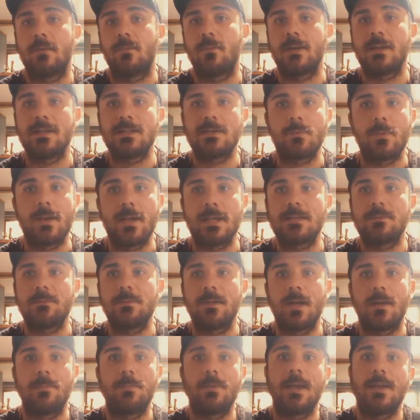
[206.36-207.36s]
that rings and wakes
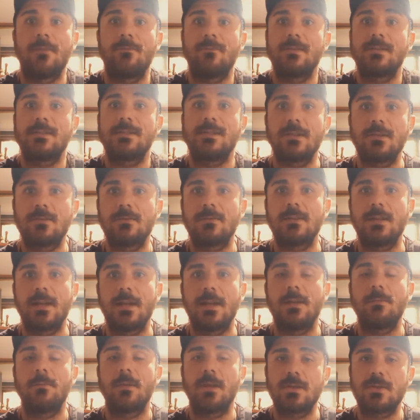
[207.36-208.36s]
me up every single
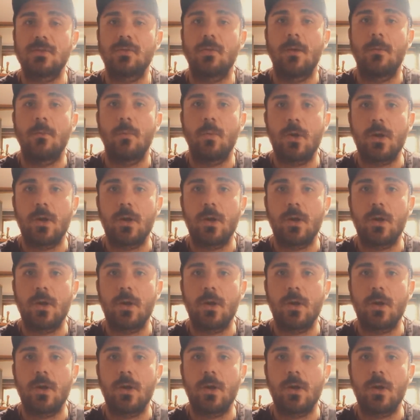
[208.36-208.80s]
day to make sure I'm